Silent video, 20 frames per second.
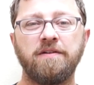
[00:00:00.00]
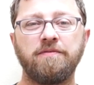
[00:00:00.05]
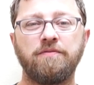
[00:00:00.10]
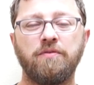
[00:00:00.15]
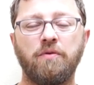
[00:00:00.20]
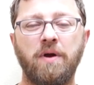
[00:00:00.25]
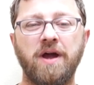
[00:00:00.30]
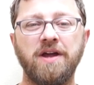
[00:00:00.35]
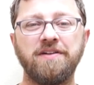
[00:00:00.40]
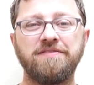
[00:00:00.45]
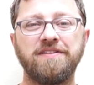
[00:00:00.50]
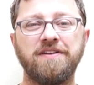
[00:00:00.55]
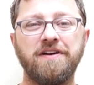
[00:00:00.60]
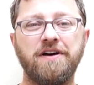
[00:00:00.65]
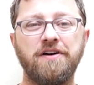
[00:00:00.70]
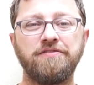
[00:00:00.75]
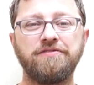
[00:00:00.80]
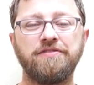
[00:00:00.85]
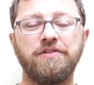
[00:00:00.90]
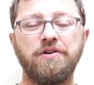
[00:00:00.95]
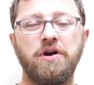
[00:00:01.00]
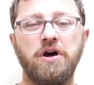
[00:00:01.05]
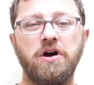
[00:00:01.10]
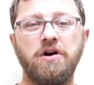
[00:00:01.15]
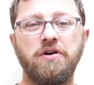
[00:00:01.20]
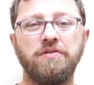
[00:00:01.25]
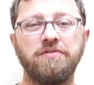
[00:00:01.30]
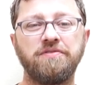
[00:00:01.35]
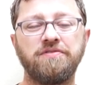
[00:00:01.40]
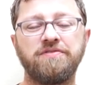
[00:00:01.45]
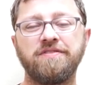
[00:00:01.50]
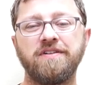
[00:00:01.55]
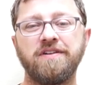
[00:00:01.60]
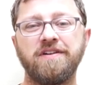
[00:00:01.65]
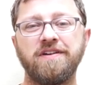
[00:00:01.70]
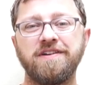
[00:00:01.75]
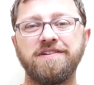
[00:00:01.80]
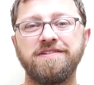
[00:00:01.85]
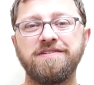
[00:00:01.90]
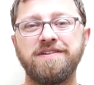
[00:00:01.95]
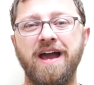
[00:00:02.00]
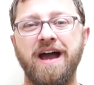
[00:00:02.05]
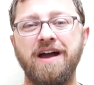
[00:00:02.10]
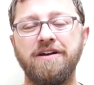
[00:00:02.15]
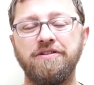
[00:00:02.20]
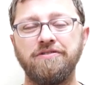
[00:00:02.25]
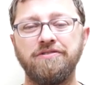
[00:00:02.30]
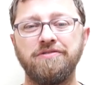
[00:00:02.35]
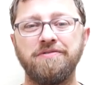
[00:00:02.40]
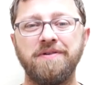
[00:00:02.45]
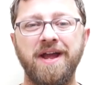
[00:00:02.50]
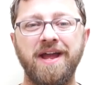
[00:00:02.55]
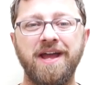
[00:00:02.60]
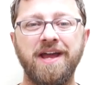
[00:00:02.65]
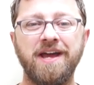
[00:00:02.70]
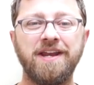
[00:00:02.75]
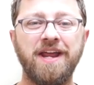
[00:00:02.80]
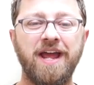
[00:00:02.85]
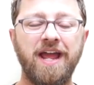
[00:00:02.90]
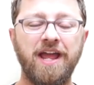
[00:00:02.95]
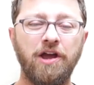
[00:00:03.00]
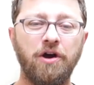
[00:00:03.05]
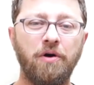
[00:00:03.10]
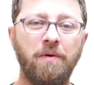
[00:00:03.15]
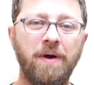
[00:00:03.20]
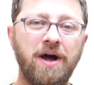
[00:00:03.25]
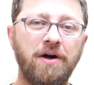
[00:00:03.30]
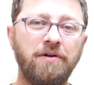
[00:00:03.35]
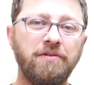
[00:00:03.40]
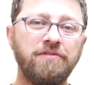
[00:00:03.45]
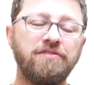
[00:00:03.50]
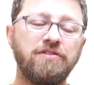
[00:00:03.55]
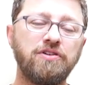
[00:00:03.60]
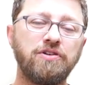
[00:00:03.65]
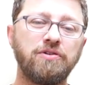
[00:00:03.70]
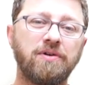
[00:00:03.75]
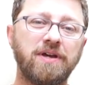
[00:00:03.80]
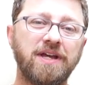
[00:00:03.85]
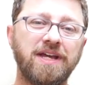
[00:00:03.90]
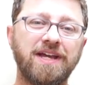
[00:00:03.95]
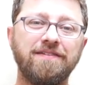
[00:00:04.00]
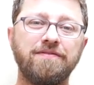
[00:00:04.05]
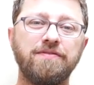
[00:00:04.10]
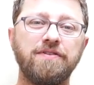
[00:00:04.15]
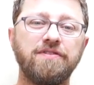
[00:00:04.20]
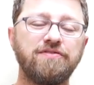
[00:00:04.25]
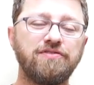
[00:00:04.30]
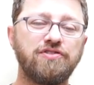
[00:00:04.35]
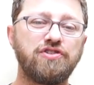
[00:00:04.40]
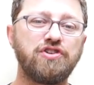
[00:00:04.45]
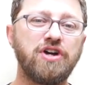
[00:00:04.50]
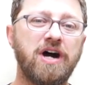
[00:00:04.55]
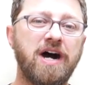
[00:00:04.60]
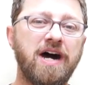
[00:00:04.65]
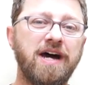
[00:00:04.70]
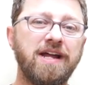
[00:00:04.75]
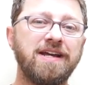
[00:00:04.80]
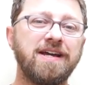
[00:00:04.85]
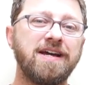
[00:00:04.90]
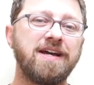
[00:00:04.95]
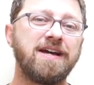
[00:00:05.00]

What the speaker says: Verizon also owns Yahoo and AOL, so you can give this a shot.